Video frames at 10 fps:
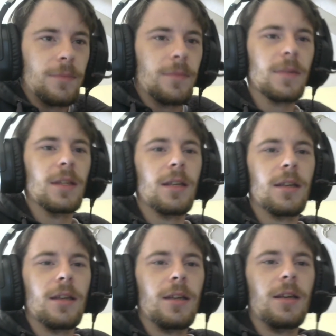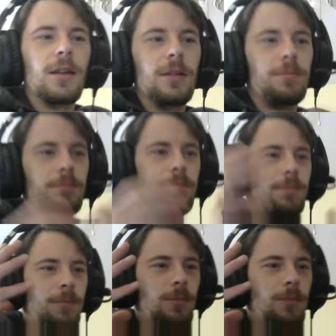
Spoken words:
[no speech]